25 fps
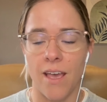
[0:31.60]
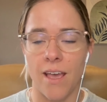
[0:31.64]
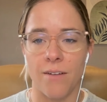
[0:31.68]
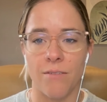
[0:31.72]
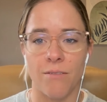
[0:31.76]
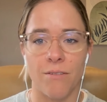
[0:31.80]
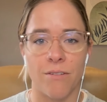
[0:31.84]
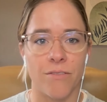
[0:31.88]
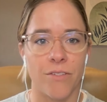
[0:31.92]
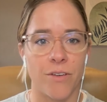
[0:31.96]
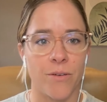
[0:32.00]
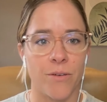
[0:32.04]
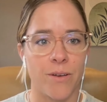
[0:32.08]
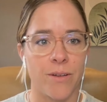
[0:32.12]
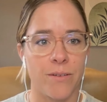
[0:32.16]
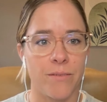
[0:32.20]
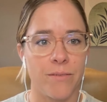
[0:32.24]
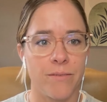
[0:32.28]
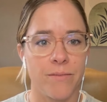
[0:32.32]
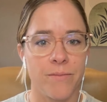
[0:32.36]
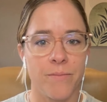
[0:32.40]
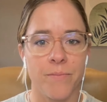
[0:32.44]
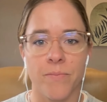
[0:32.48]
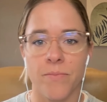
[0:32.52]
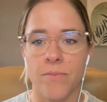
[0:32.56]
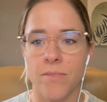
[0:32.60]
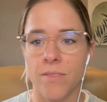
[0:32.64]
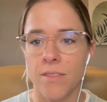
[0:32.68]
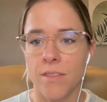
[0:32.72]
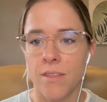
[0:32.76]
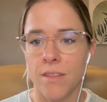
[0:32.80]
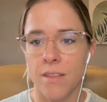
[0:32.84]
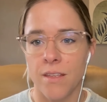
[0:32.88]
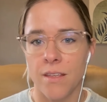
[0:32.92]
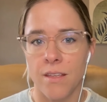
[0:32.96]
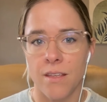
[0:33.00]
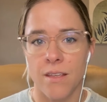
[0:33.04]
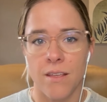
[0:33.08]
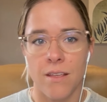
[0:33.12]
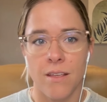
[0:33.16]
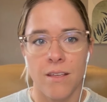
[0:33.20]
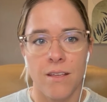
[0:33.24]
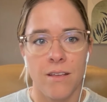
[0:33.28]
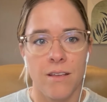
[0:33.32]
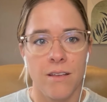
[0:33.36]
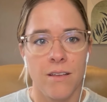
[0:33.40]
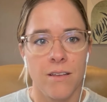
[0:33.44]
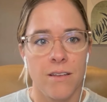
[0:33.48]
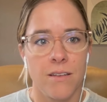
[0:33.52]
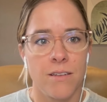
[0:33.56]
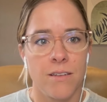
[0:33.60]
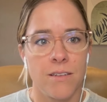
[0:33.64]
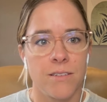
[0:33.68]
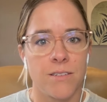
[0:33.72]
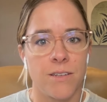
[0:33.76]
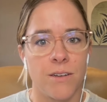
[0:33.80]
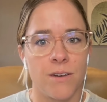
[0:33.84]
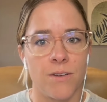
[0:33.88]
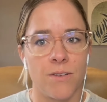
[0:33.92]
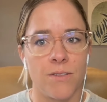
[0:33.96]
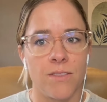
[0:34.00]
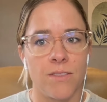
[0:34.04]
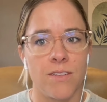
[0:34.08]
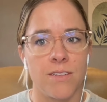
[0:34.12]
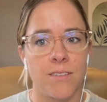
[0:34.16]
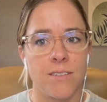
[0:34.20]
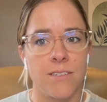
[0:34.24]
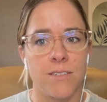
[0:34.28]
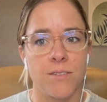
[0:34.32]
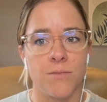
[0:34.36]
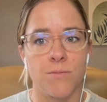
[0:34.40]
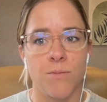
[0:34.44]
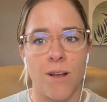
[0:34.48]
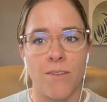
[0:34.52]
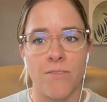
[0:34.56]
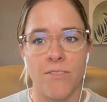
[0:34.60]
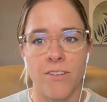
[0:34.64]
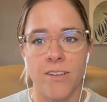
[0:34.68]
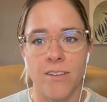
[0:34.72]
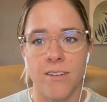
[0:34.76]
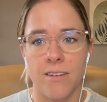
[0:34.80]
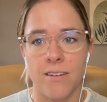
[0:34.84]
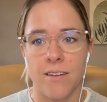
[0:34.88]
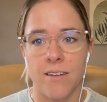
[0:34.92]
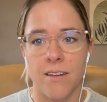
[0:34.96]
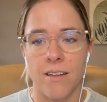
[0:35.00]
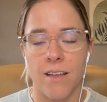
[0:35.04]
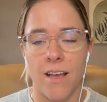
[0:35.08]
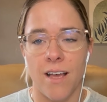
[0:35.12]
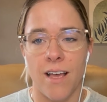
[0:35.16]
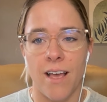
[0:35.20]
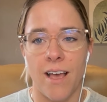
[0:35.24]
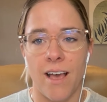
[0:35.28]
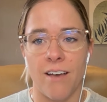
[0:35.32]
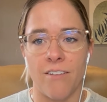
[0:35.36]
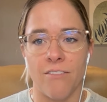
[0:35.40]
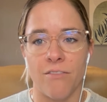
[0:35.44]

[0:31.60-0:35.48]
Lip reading: and review it. So this is Revit. I